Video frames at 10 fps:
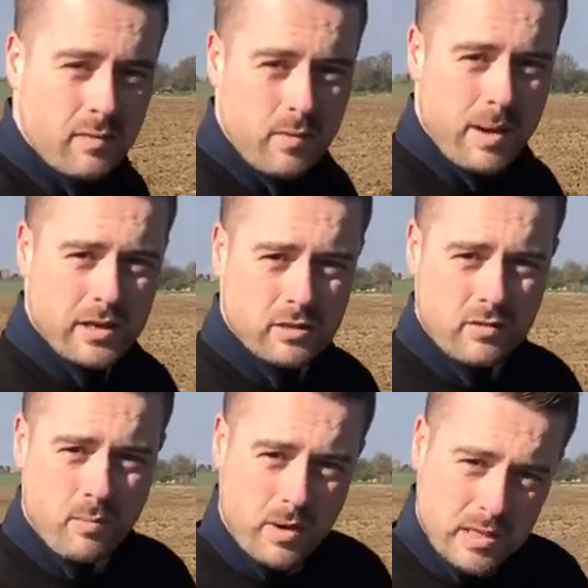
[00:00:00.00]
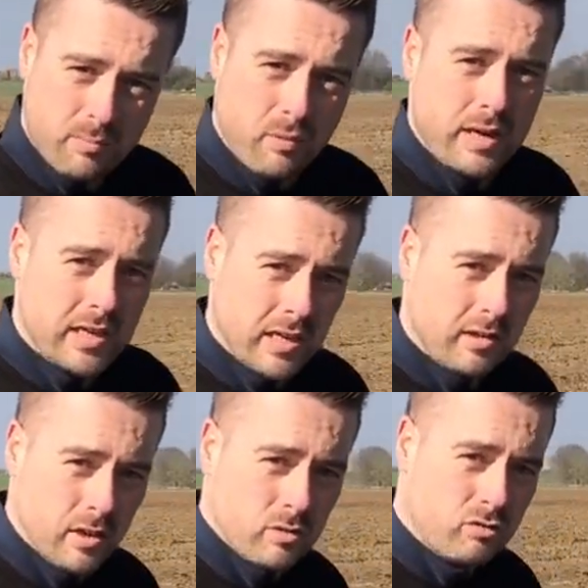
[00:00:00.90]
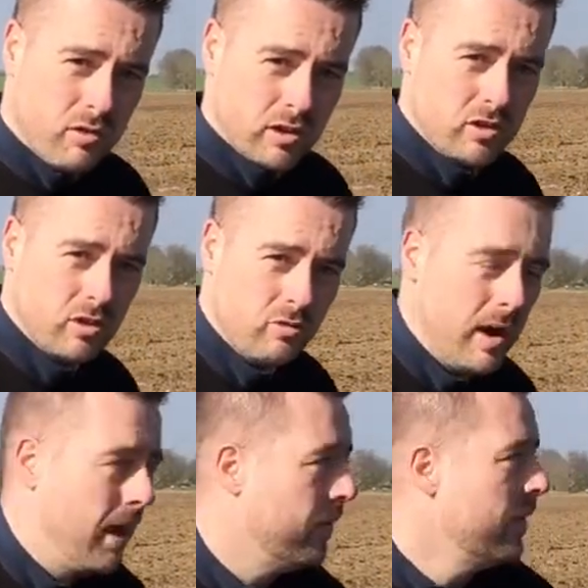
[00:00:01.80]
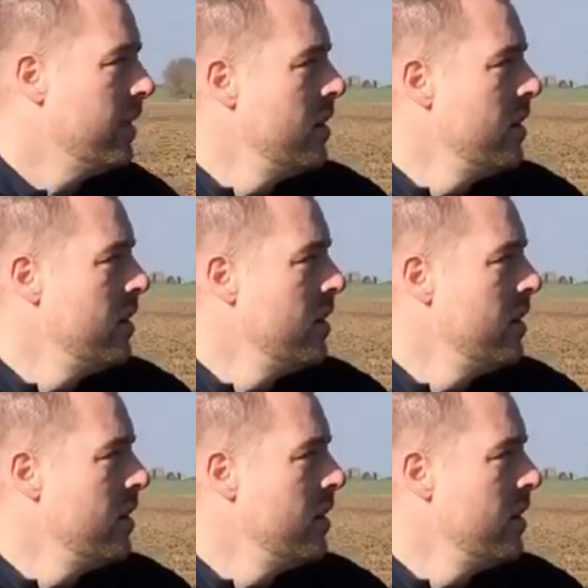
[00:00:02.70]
of the manuscript where he's breaking those thrusts to ground.